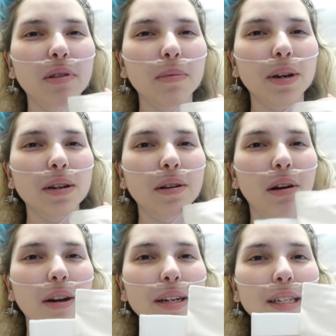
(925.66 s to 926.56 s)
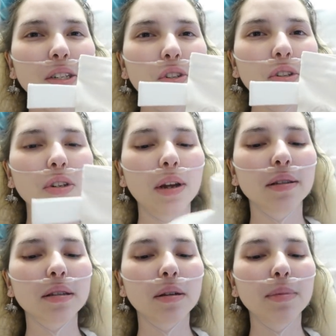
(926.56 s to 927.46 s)
for the word courage.
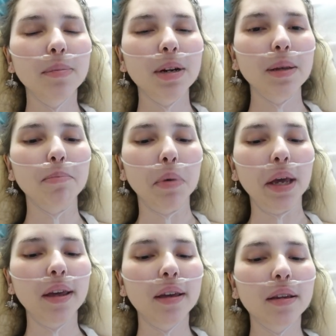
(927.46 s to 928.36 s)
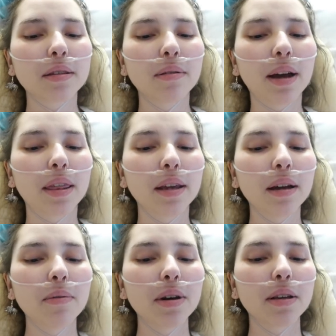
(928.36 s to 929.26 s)
It's gonna be pretty big, so I think
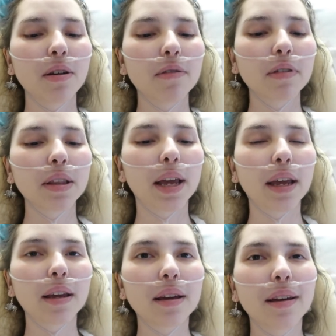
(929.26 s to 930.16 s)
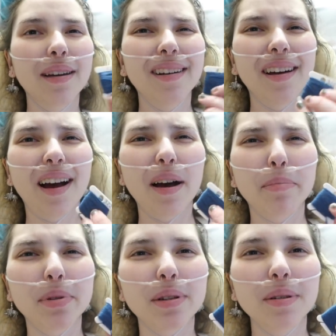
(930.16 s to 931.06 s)
I want to go for like a
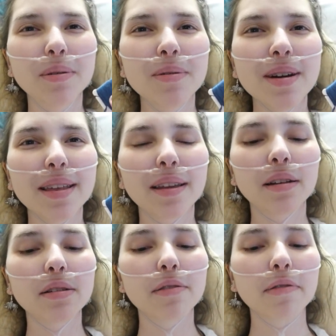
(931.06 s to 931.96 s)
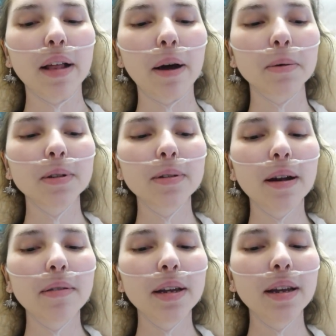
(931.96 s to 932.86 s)
blue, and then I'll do flowers
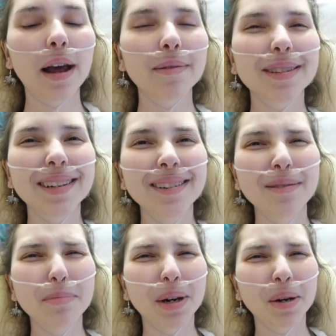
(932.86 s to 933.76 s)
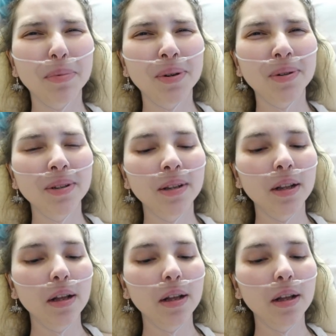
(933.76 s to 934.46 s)
around it. I was gonna do purple,